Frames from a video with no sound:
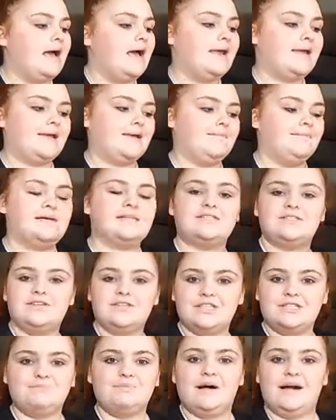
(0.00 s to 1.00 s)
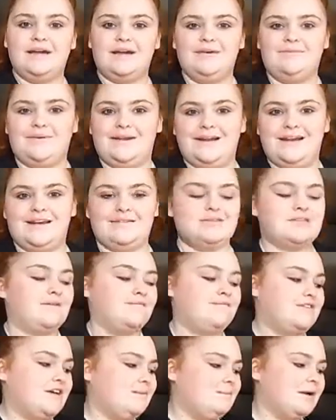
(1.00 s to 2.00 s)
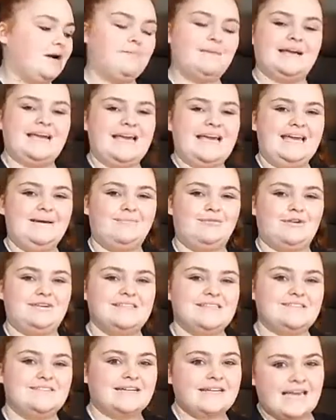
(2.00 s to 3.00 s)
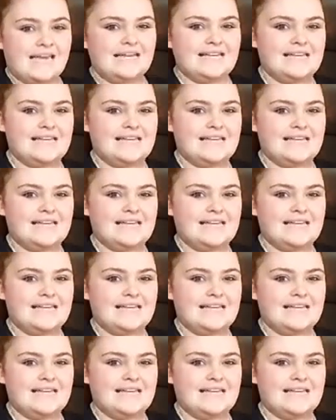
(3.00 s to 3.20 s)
and my son's playing with it now, so I'm filming on my camera, so I